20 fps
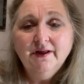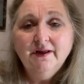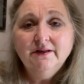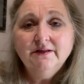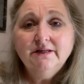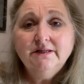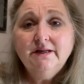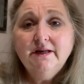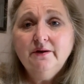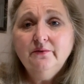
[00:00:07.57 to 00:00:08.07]

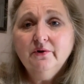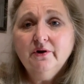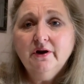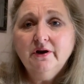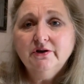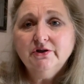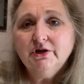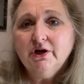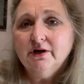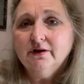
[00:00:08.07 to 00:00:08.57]
Today we're going
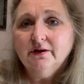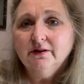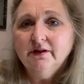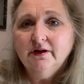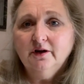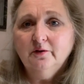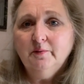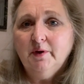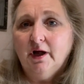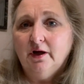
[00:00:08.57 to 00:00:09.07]
to talk a
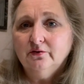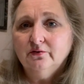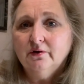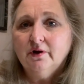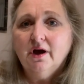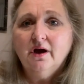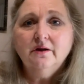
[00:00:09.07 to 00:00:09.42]
little about